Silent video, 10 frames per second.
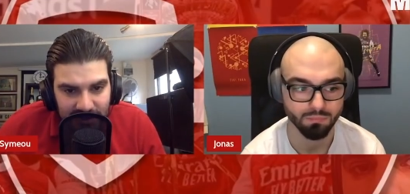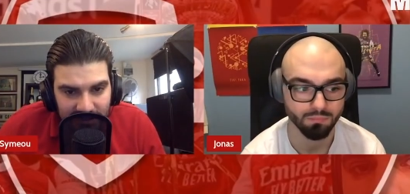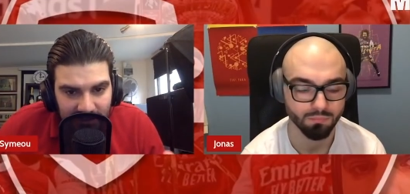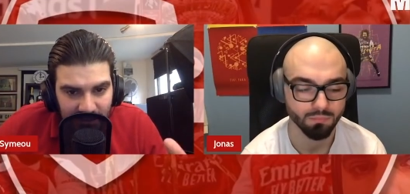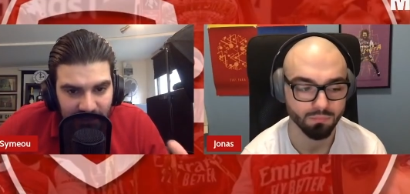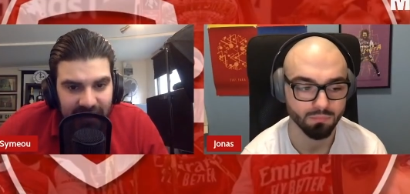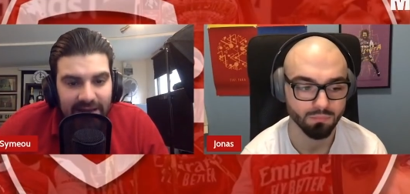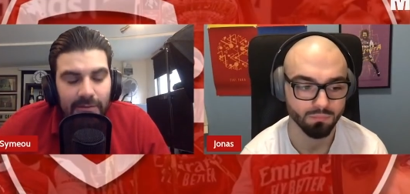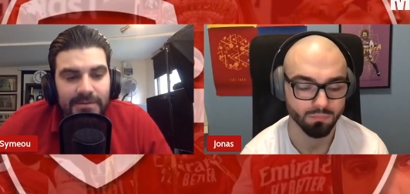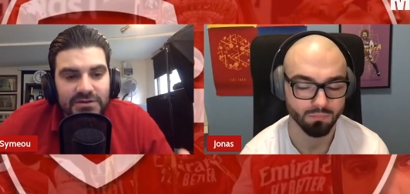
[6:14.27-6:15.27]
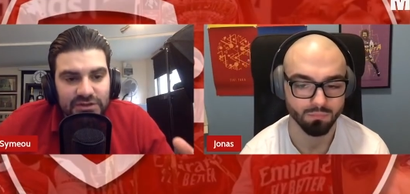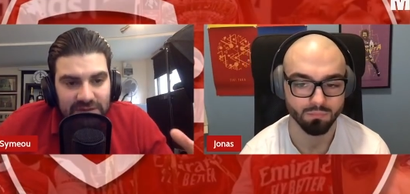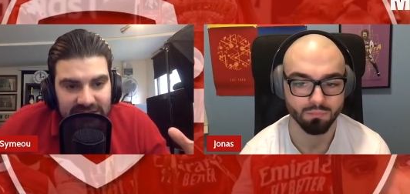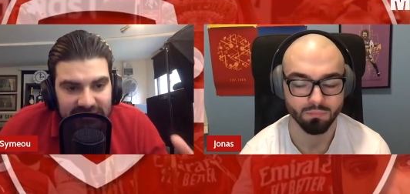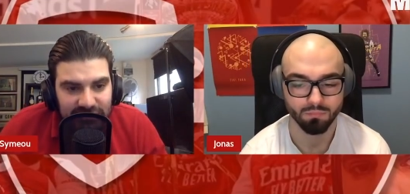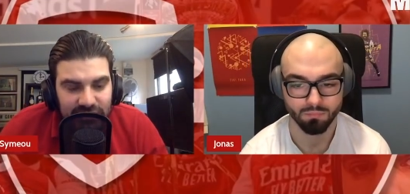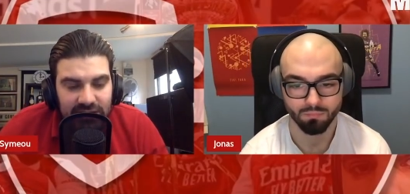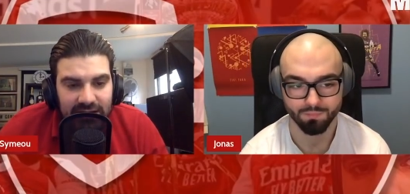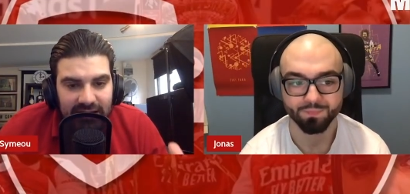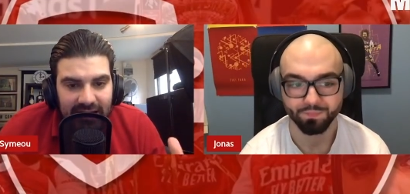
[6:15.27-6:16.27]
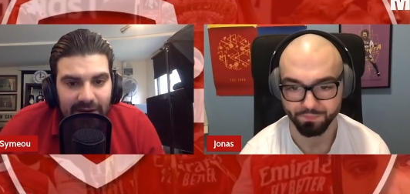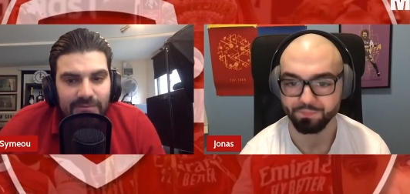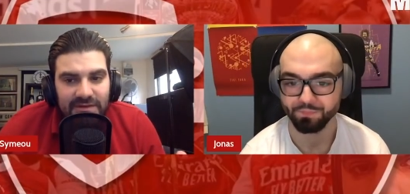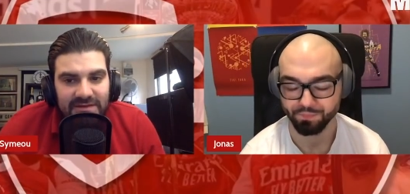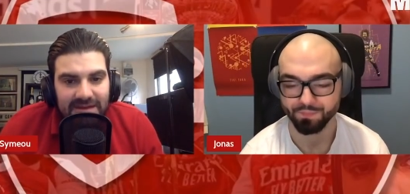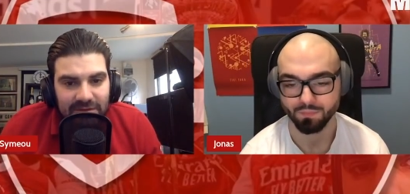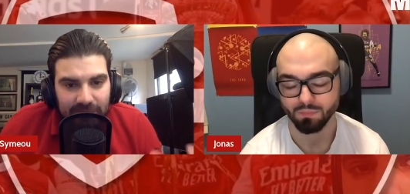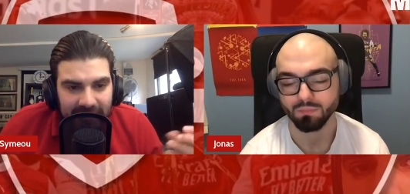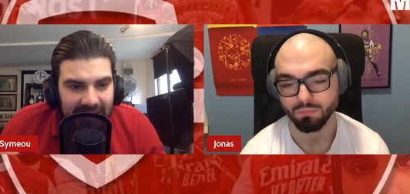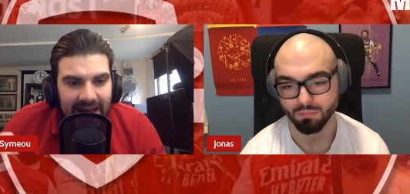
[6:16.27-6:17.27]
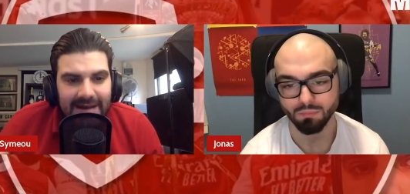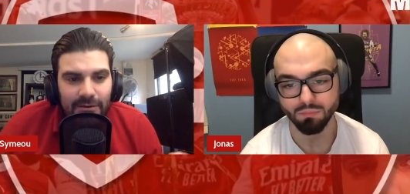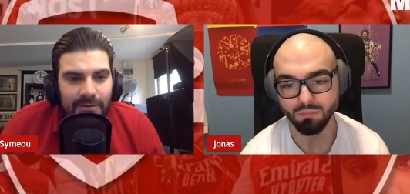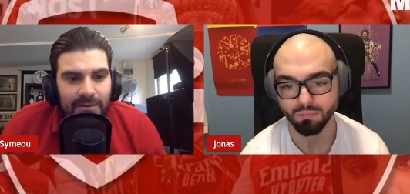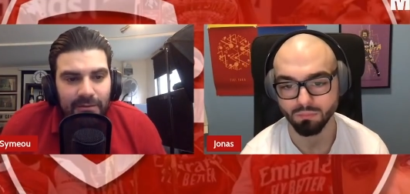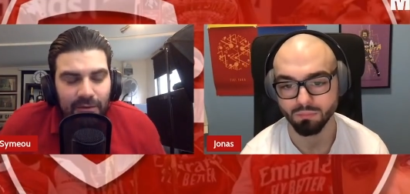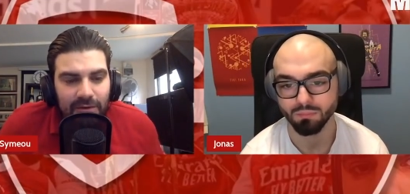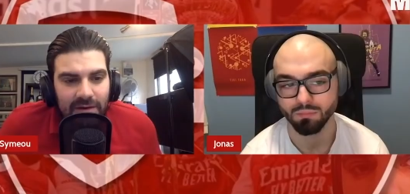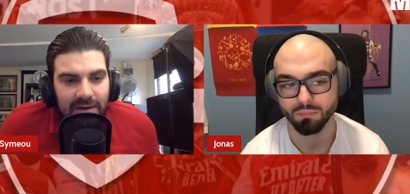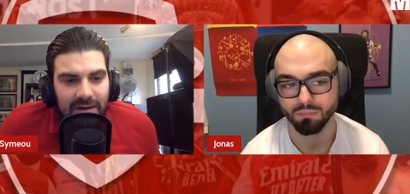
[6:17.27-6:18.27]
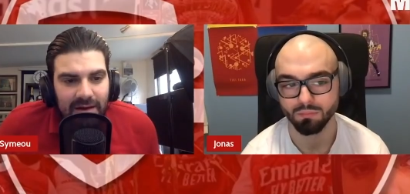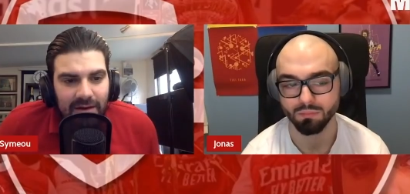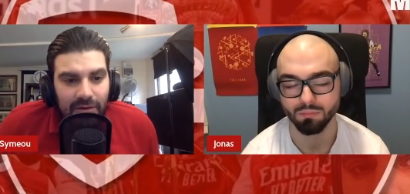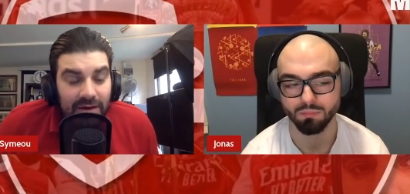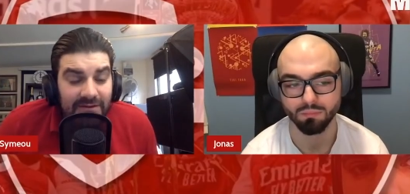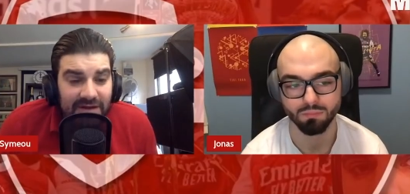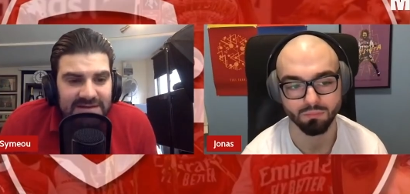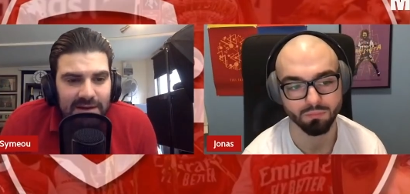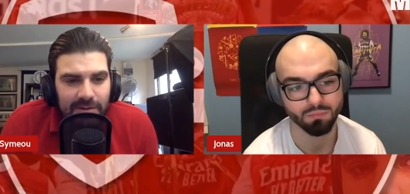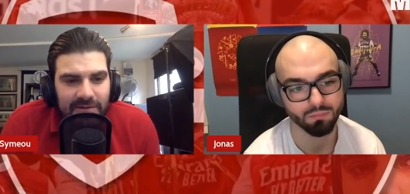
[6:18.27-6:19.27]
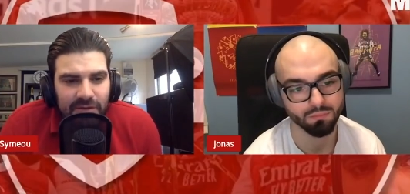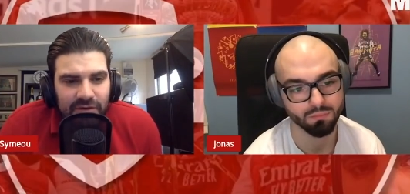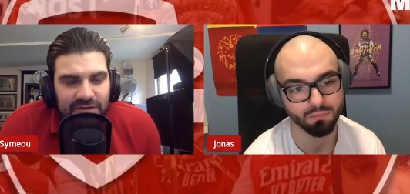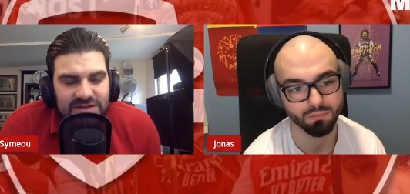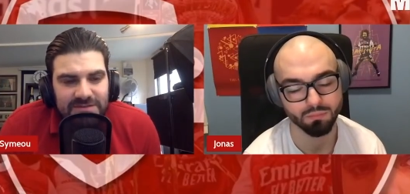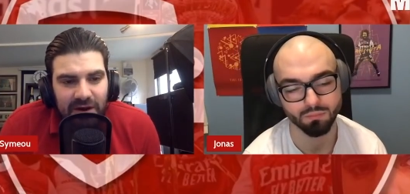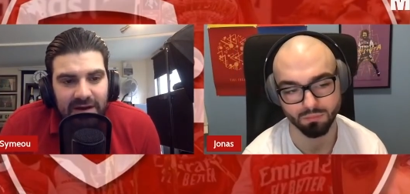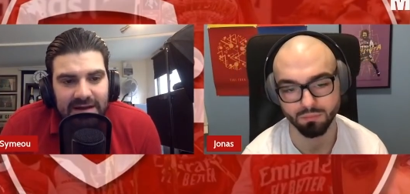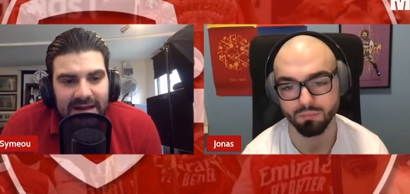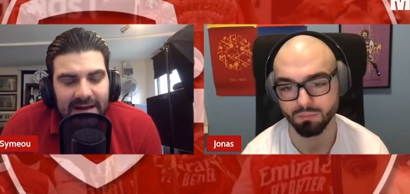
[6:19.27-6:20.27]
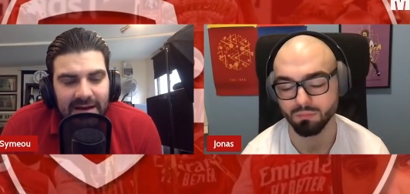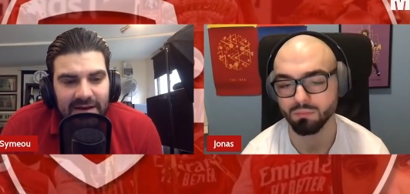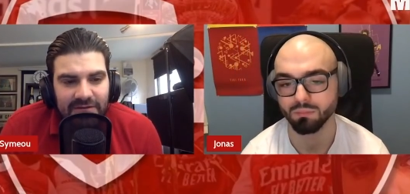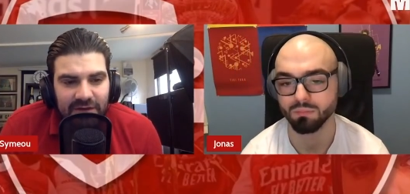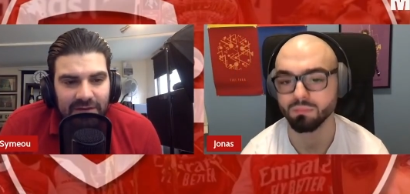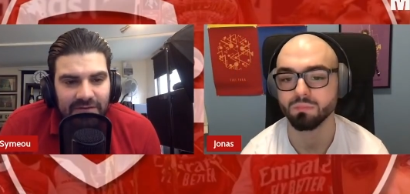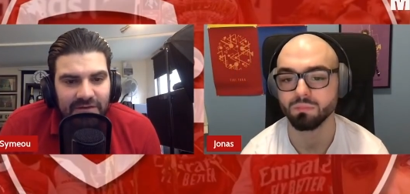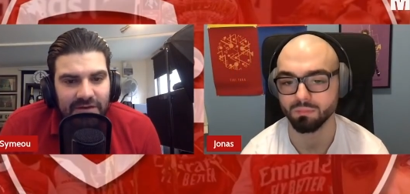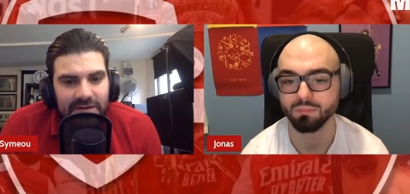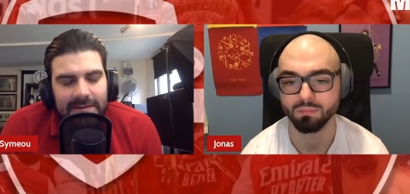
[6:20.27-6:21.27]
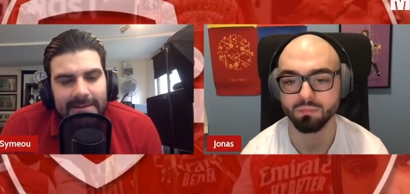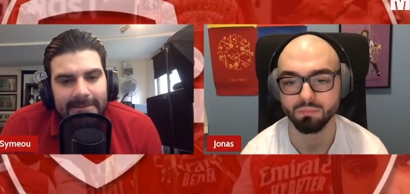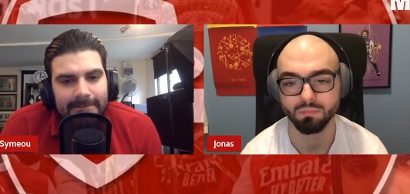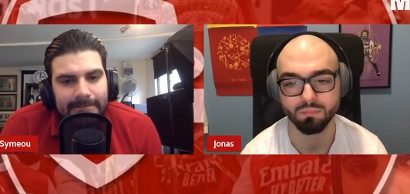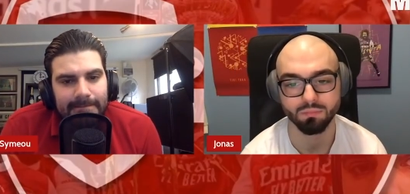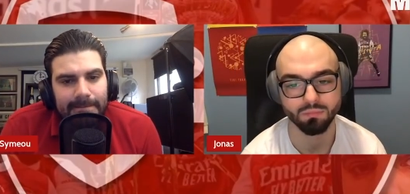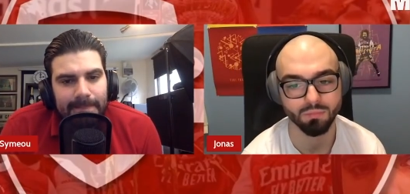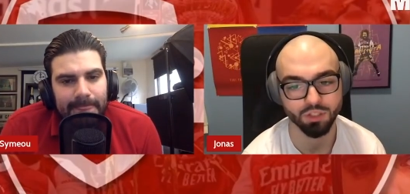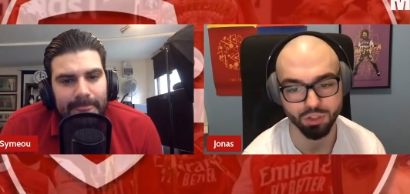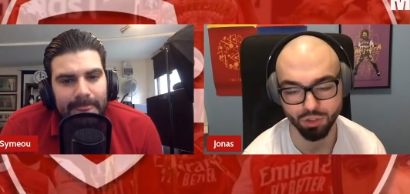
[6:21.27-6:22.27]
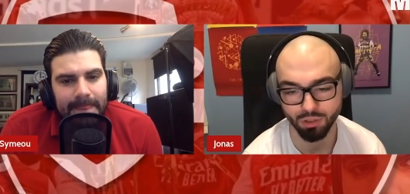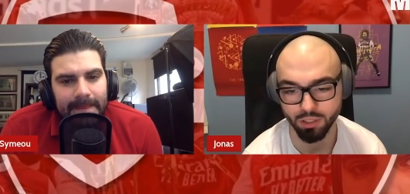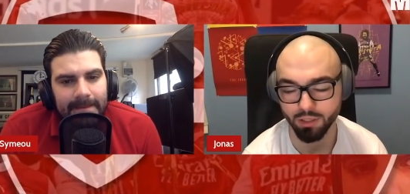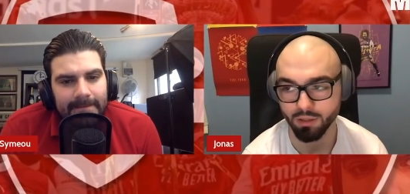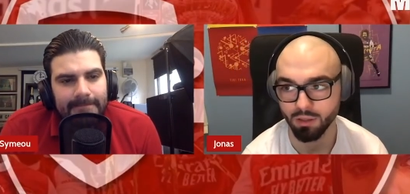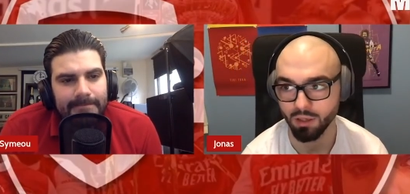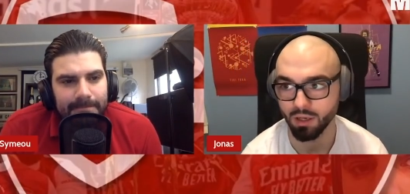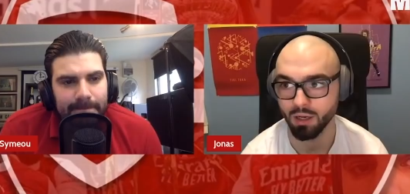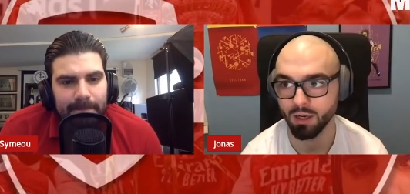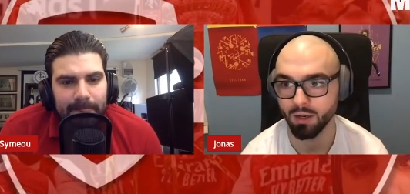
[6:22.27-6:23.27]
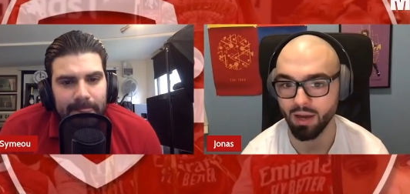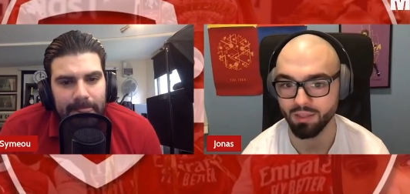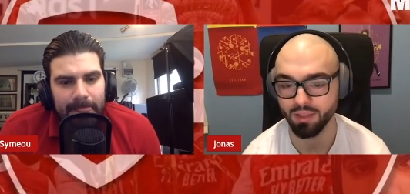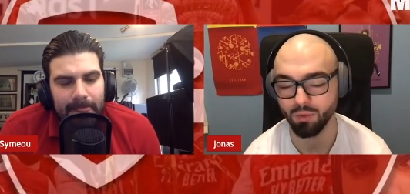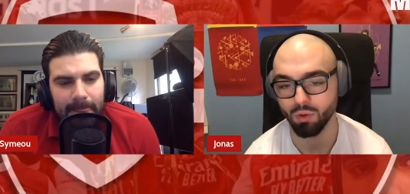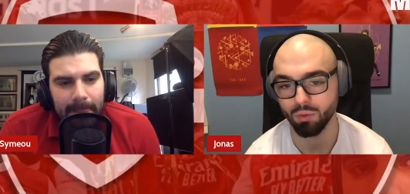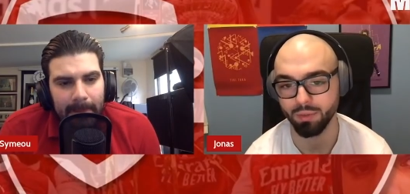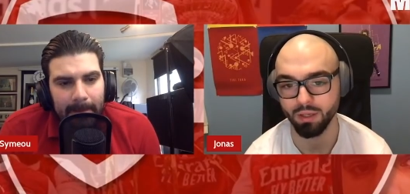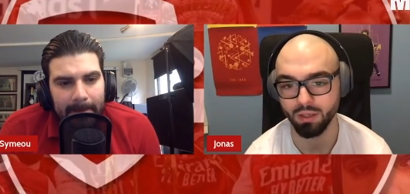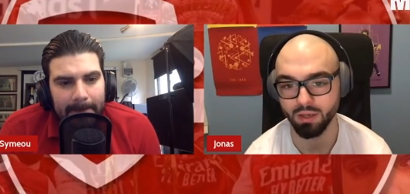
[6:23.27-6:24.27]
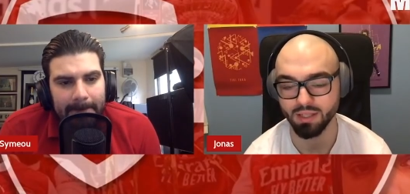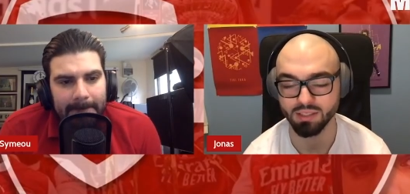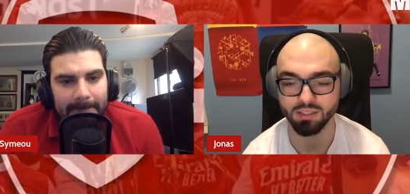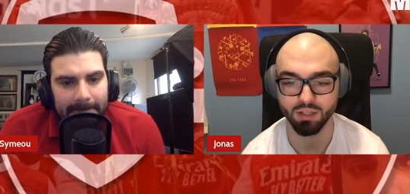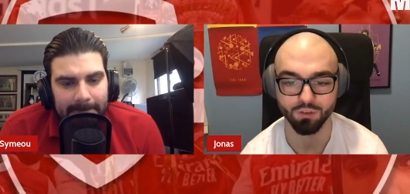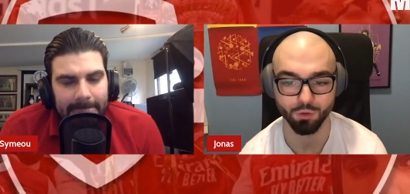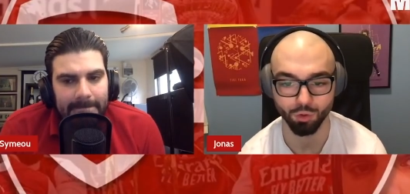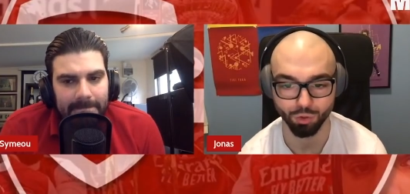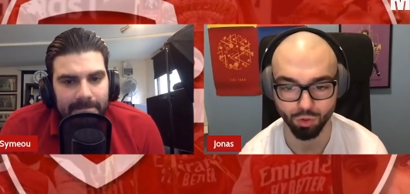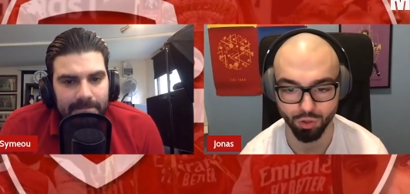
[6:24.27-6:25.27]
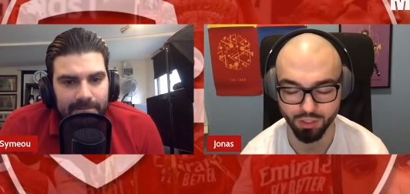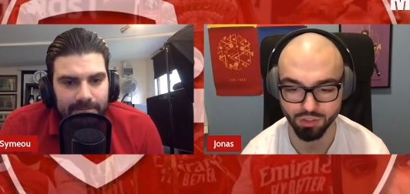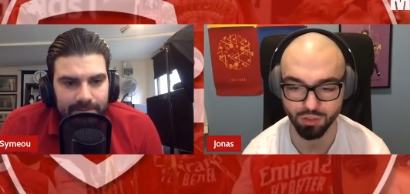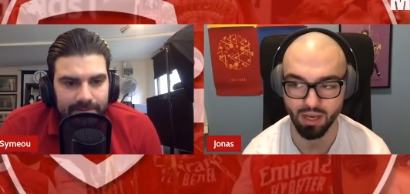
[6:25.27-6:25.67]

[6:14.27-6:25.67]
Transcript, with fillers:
Speaker 1: can create opportunities, who can help the team to be that little bit more, or give us a little bit more of a spark
Speaker 2: in that kind of final third? Certainly. I think what will be necessary for Ødegaard is to